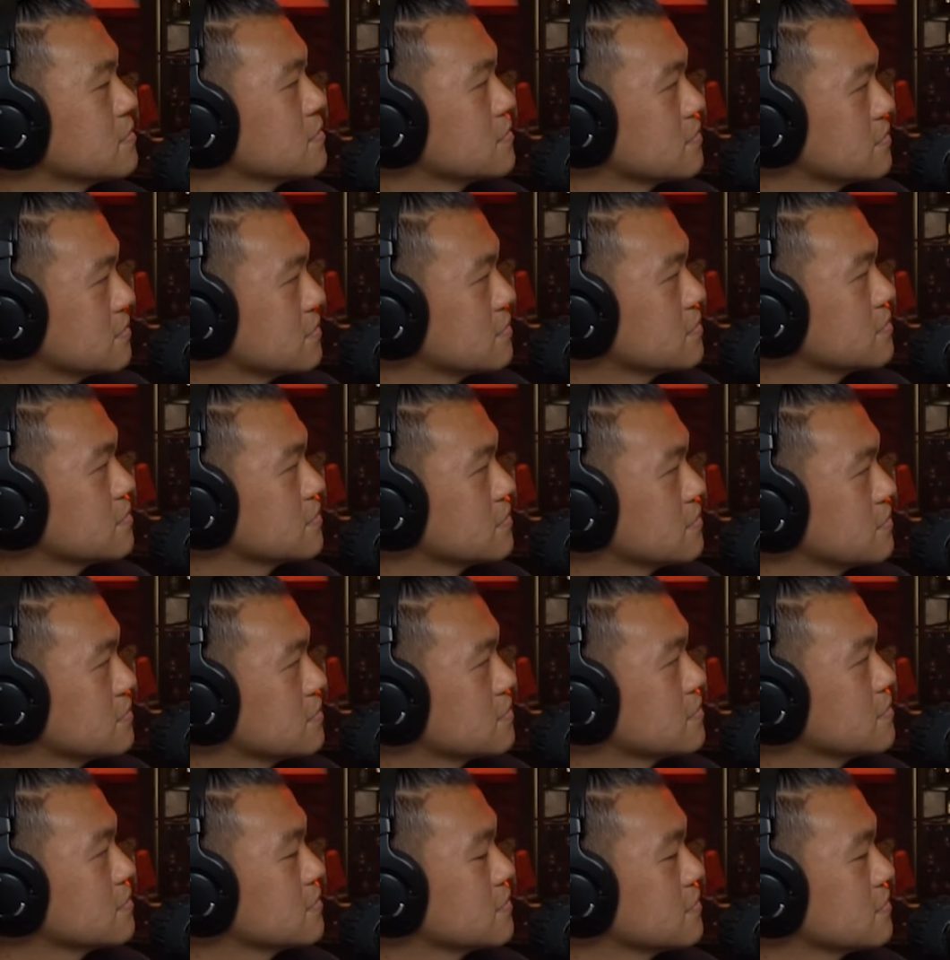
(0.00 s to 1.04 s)

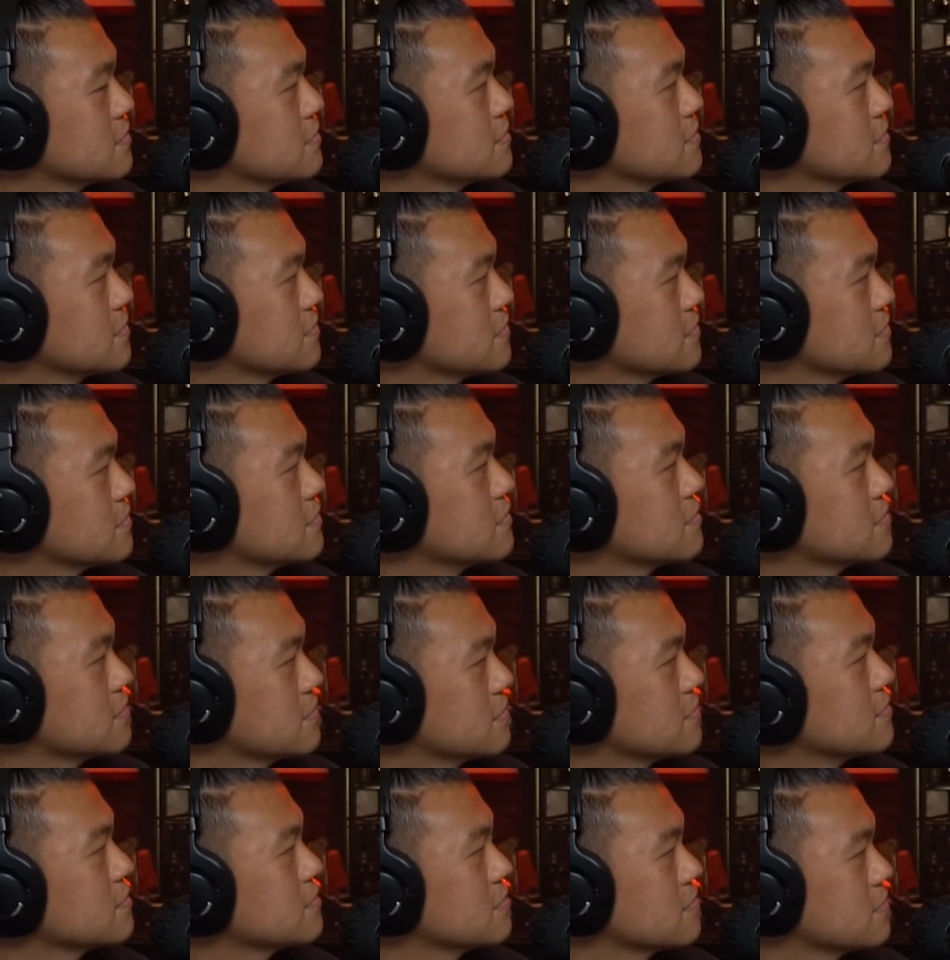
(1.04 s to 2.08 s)

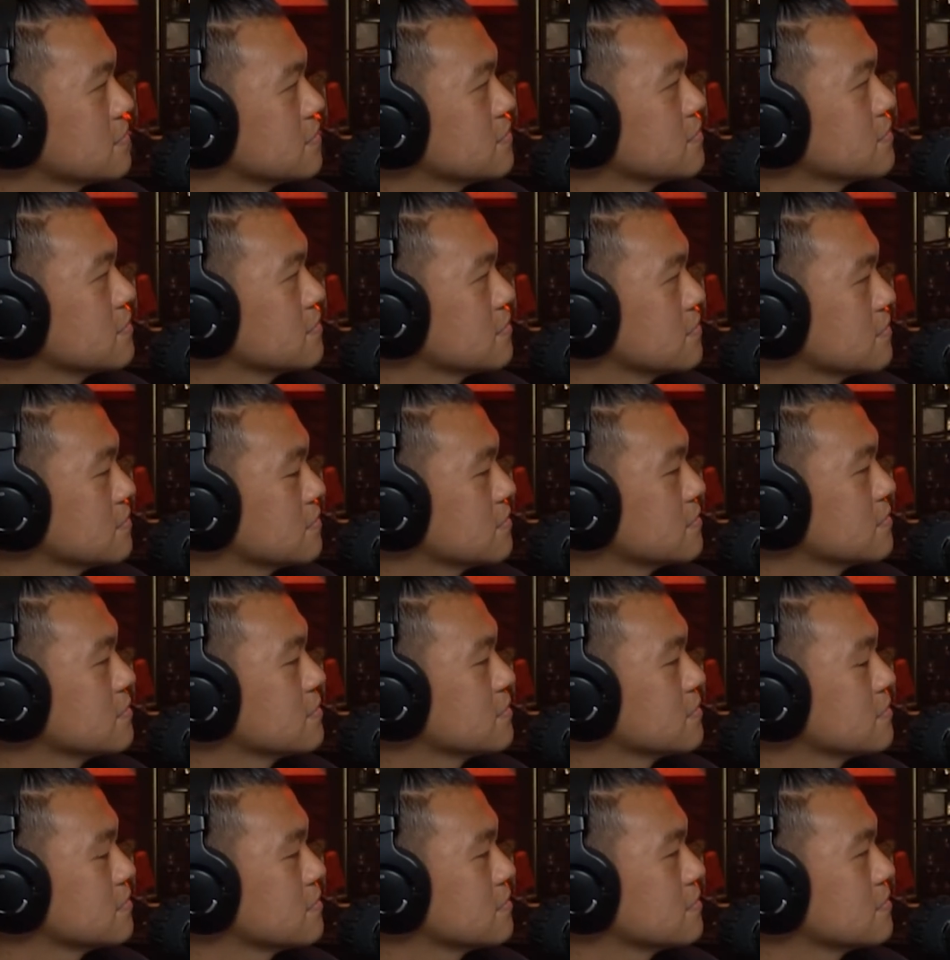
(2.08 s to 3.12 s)

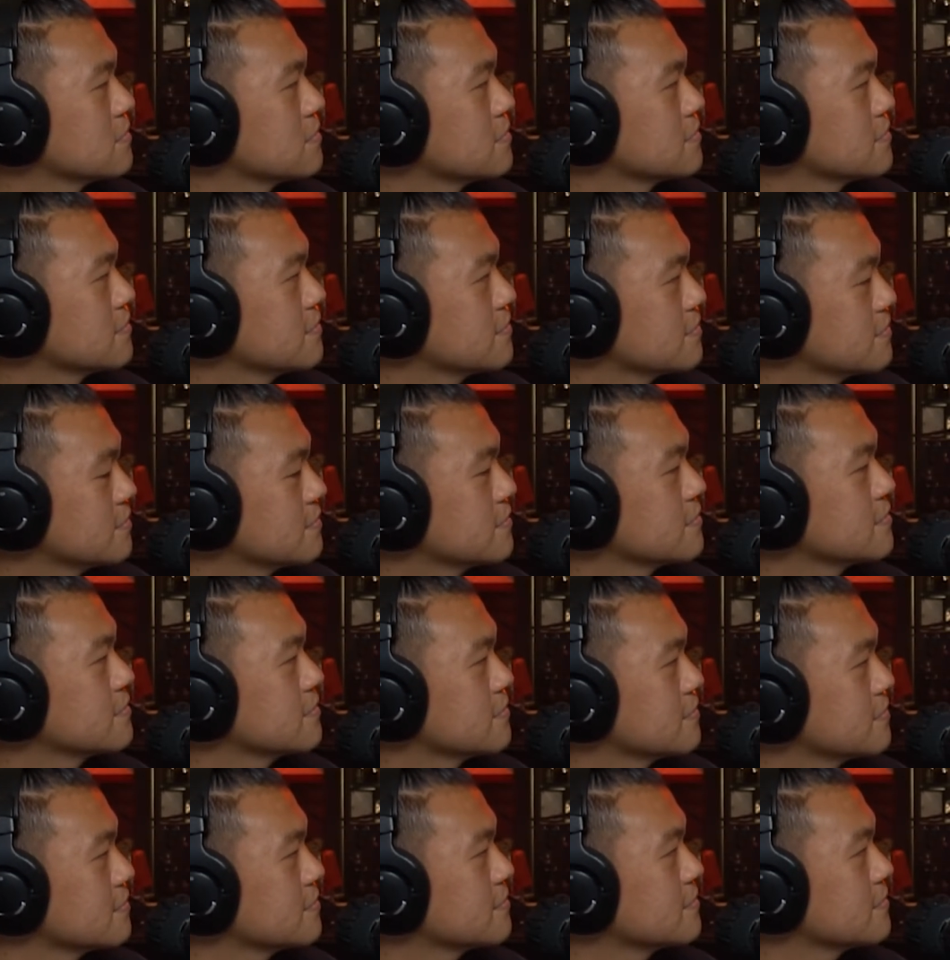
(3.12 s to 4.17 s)

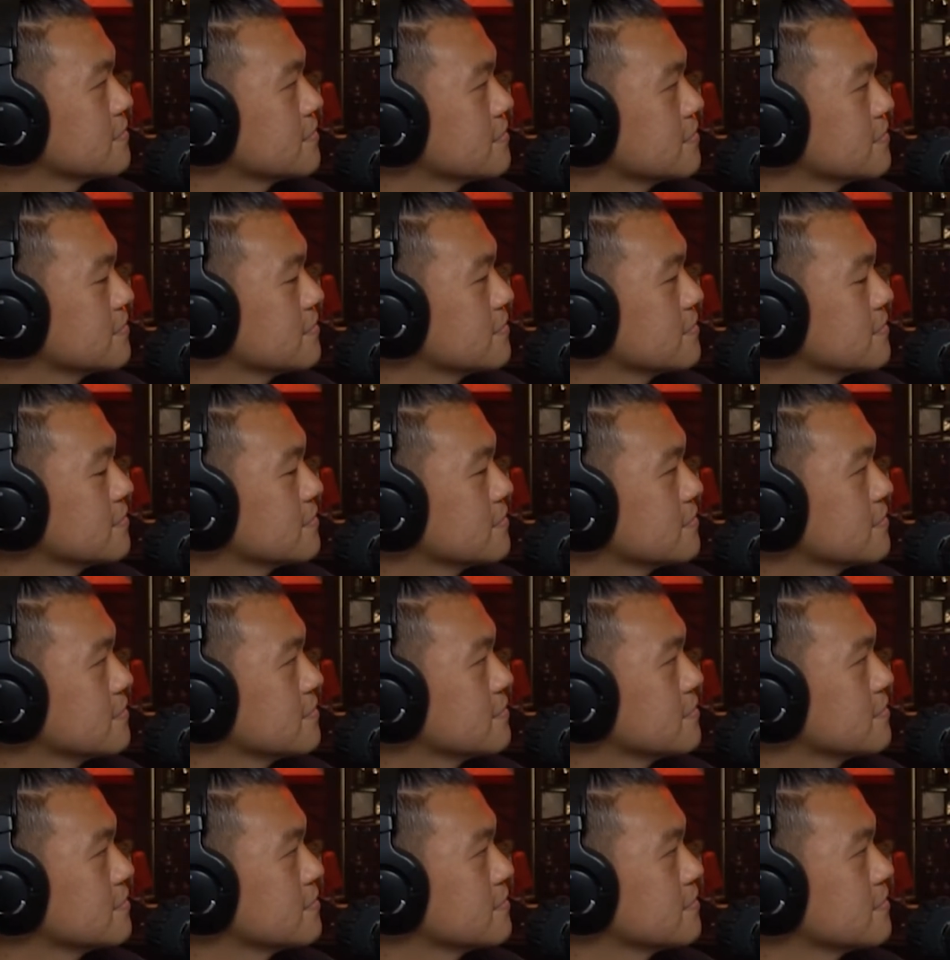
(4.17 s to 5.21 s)

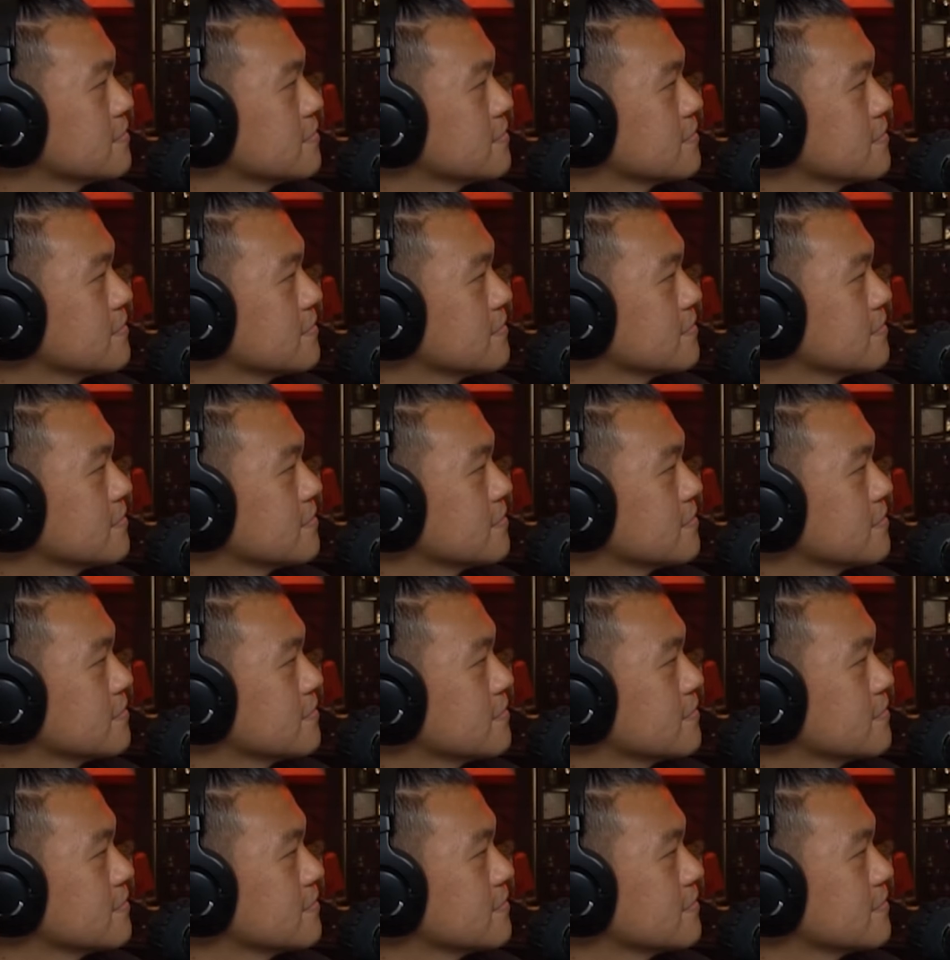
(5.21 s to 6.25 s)

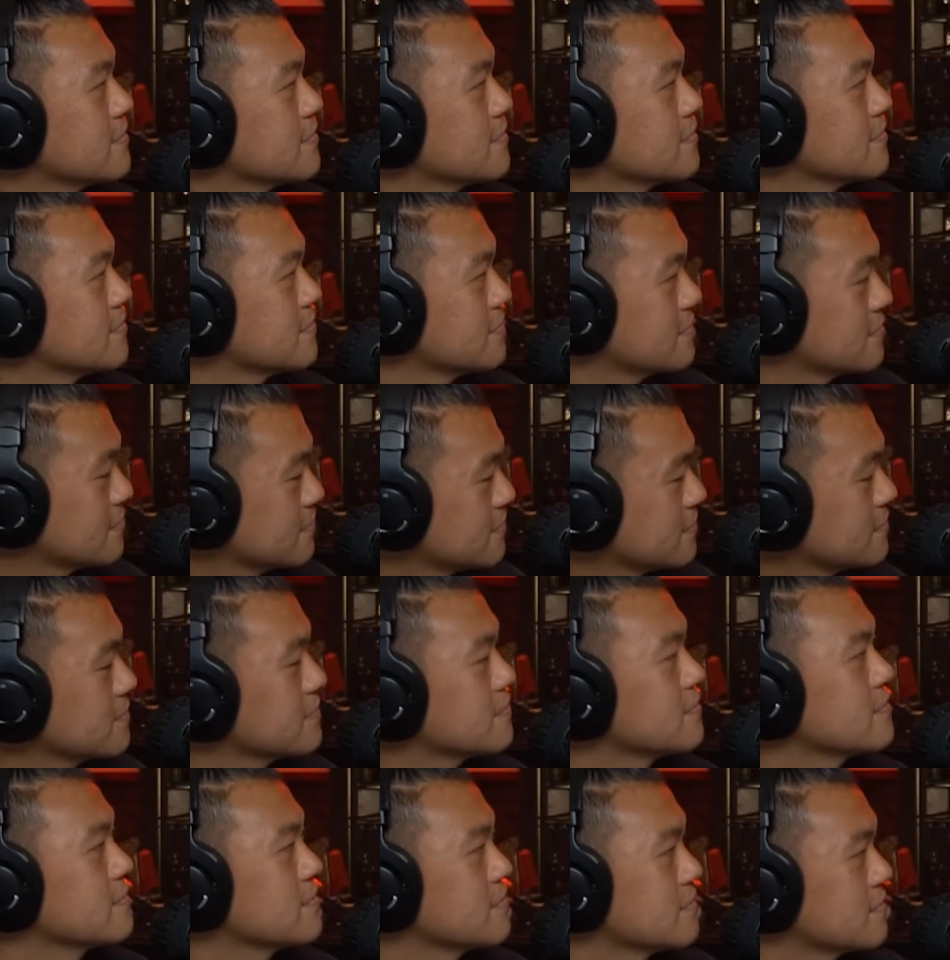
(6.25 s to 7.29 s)

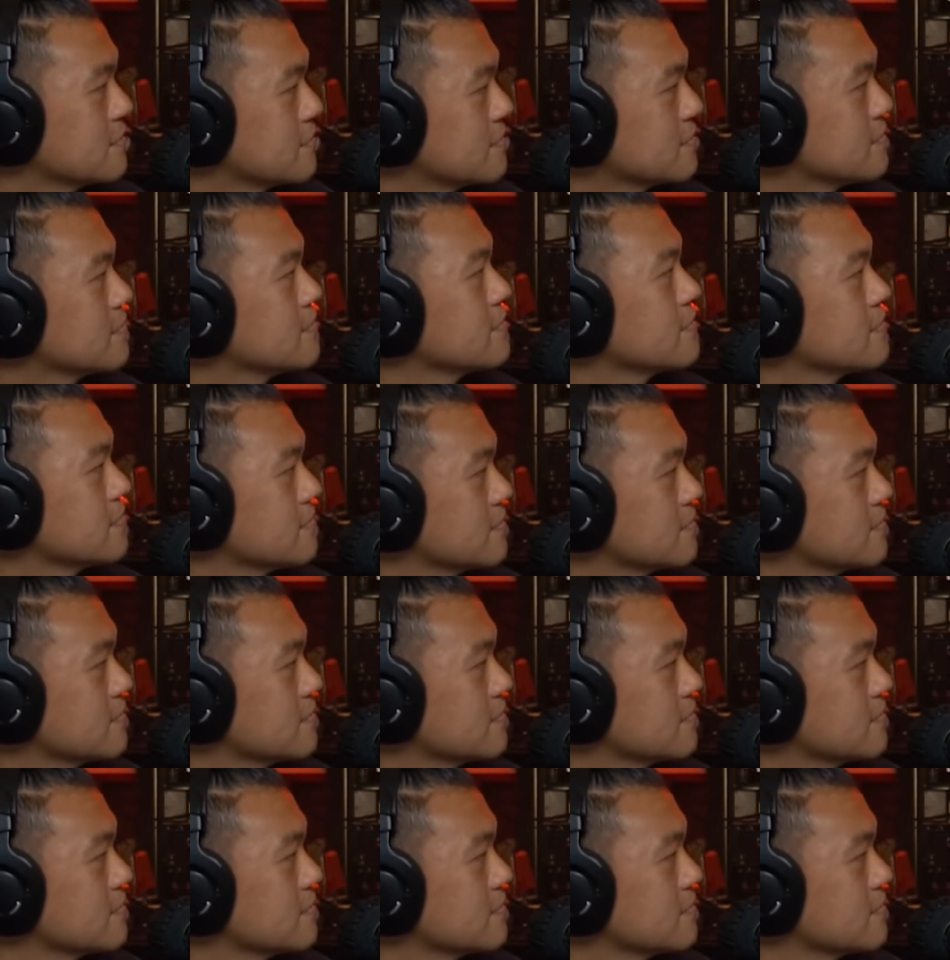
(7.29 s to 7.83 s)
This person isn't speaking.